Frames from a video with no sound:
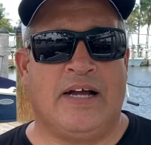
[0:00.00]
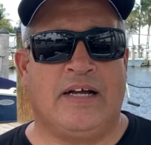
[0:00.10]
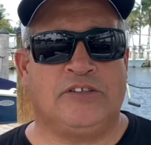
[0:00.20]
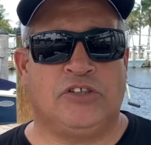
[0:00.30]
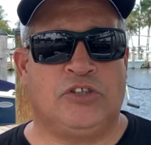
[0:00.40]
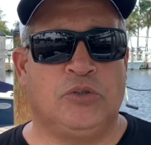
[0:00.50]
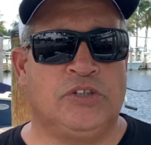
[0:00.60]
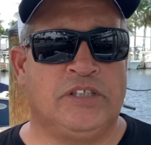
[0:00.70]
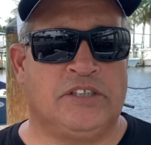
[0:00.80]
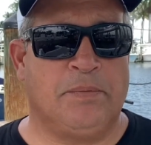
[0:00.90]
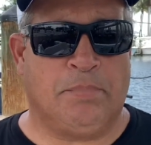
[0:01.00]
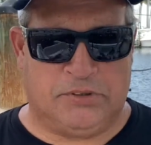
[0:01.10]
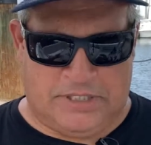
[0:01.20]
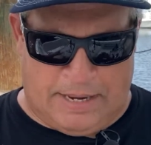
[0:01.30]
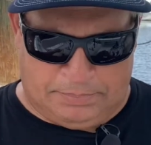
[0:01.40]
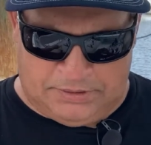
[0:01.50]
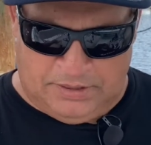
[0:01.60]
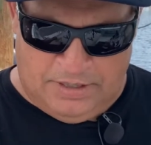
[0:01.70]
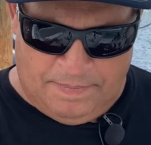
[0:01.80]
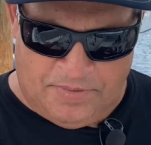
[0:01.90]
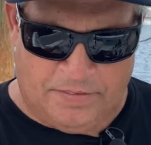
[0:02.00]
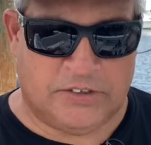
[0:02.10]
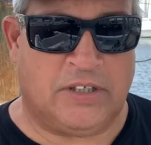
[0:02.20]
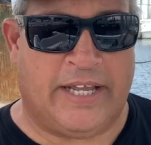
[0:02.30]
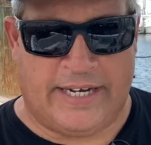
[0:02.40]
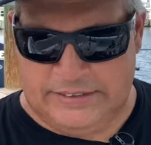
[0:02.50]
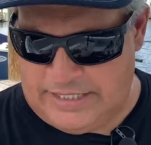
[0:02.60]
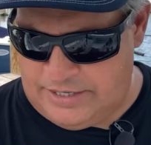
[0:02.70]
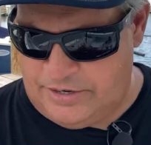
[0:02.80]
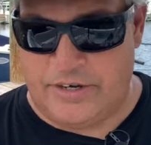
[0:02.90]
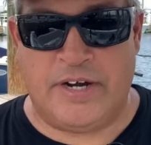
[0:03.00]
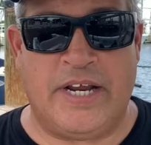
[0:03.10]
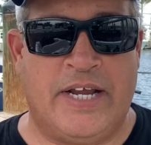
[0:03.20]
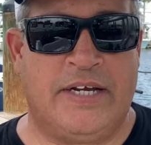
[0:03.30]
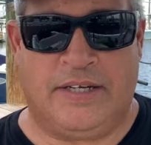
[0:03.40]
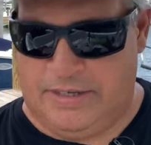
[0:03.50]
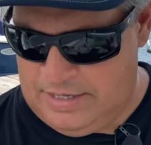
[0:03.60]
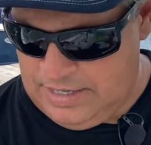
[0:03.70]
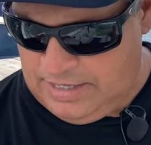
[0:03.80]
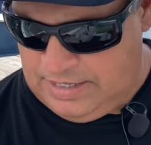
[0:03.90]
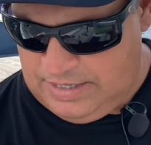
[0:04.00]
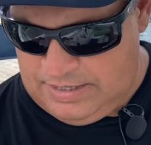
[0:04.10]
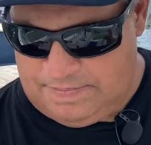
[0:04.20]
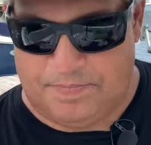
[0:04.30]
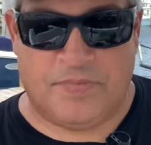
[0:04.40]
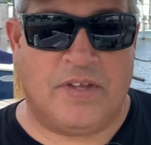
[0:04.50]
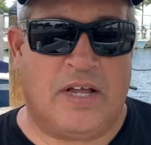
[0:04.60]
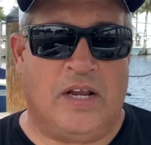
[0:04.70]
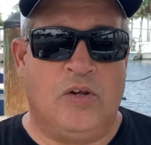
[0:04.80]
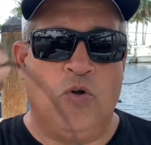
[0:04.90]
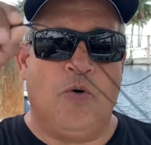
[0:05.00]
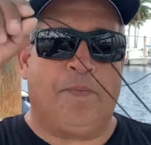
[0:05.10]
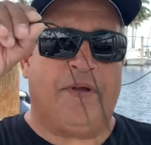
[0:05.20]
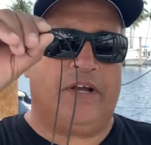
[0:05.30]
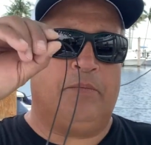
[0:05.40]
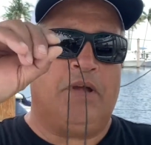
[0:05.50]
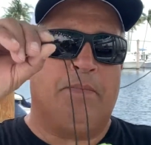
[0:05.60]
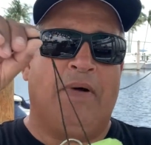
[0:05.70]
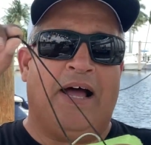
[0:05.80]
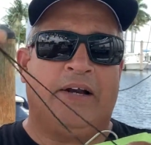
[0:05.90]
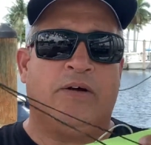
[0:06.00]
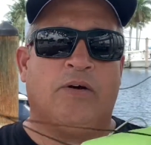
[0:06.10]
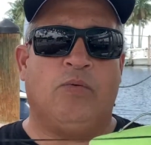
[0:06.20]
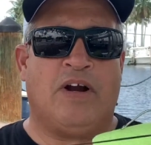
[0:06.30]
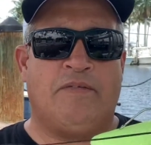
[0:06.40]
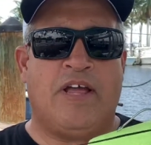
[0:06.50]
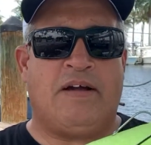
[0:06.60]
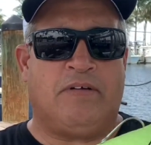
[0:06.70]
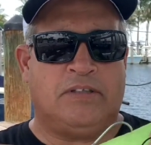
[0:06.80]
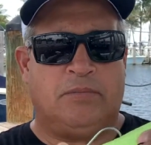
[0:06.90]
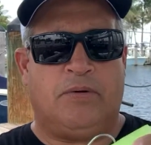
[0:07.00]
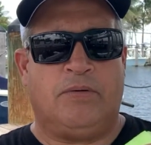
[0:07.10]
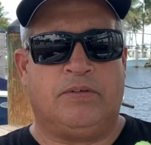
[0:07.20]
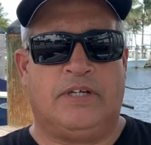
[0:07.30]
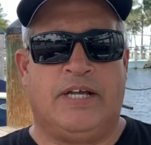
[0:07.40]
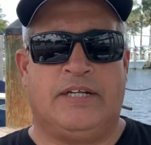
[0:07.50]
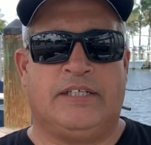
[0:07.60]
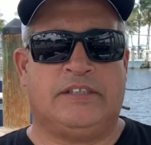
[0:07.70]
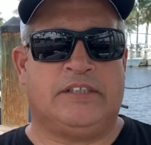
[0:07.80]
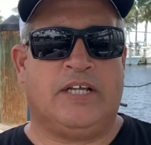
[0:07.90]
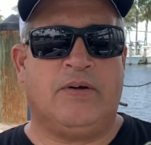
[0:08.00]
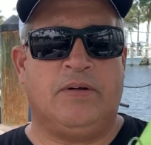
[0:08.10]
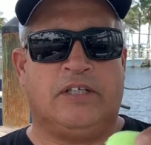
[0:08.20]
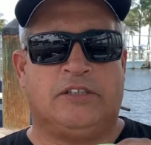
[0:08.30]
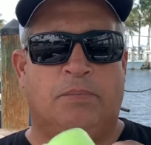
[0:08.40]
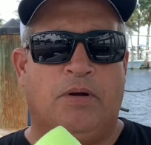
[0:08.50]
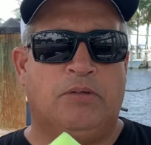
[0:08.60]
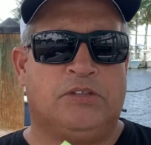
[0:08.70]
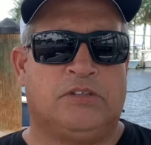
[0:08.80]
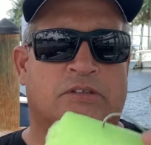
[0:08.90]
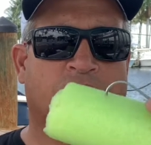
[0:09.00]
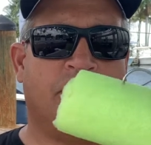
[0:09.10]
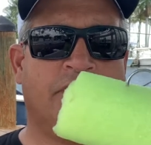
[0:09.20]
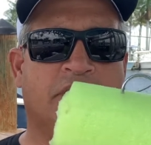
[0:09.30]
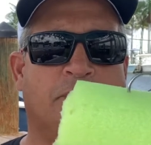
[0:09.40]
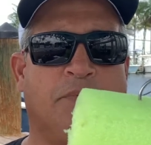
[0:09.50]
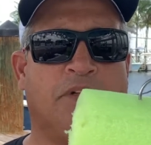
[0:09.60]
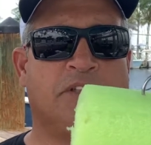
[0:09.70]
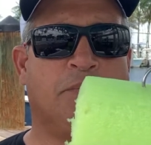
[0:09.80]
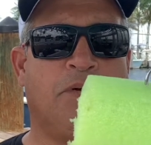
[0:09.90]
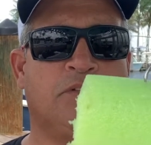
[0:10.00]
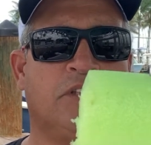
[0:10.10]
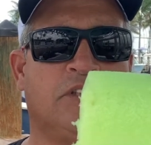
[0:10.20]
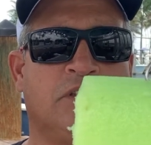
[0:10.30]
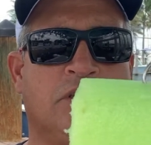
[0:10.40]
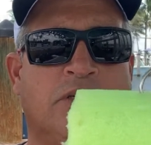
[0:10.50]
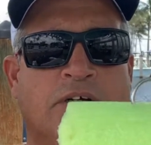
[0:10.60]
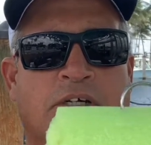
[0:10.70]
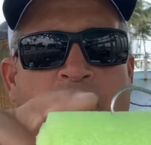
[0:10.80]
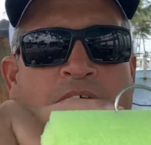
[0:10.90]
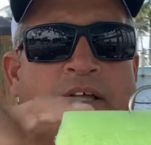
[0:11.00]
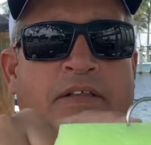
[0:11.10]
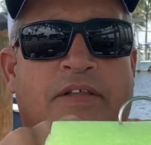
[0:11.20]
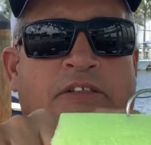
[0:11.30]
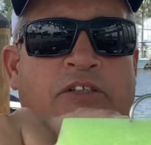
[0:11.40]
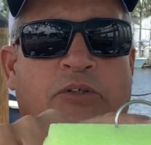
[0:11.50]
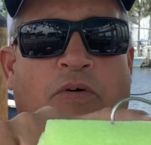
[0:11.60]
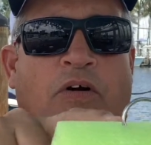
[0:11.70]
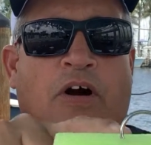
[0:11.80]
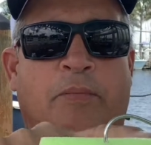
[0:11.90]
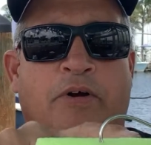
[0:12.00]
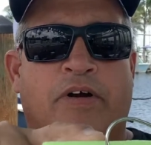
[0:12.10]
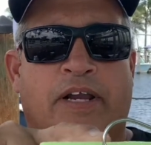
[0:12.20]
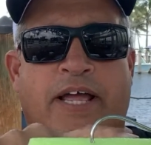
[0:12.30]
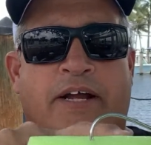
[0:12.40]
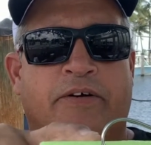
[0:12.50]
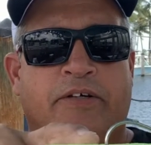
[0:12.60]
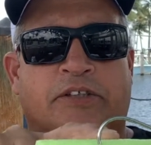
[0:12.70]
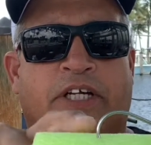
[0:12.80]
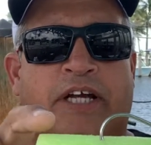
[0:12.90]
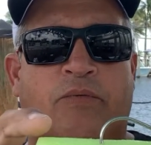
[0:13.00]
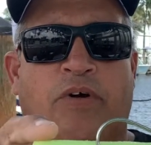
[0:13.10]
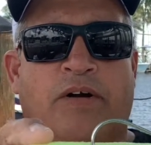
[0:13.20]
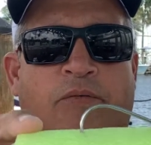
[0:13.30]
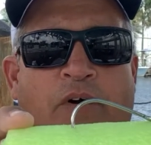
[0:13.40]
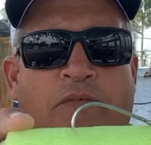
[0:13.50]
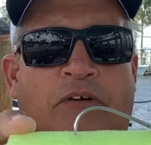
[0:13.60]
just using simple steps. So like I said, you're going to need a loop. It could be mono, whatever you have on the boat. And let's suppose, very simple, let's suppose this is the hook, this is your arm or your leg or your skin, wherever it's